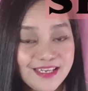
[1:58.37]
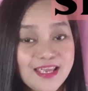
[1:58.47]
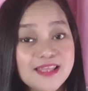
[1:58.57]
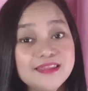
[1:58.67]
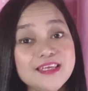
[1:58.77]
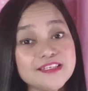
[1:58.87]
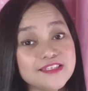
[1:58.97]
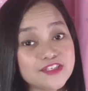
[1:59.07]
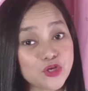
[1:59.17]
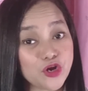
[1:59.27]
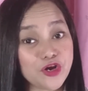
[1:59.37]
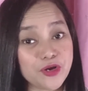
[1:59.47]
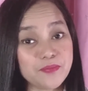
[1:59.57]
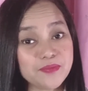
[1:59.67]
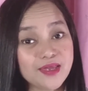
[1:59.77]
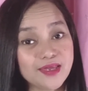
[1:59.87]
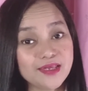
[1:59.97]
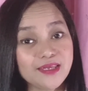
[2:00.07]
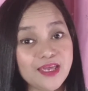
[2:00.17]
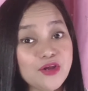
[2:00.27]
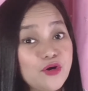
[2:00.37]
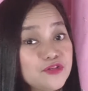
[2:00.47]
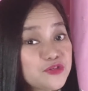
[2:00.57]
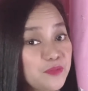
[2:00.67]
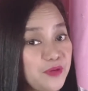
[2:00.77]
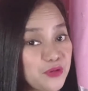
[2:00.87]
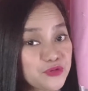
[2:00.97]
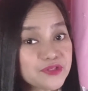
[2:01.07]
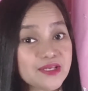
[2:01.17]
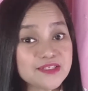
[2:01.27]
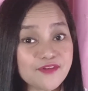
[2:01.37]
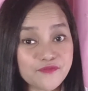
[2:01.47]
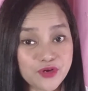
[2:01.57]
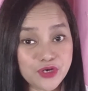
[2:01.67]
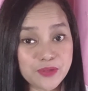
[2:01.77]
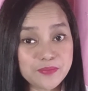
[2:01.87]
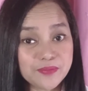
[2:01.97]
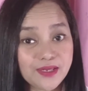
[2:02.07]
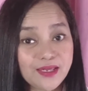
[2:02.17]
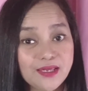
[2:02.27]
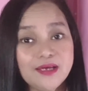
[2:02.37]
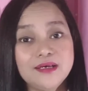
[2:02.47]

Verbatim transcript: This term can also be used as a verb uh,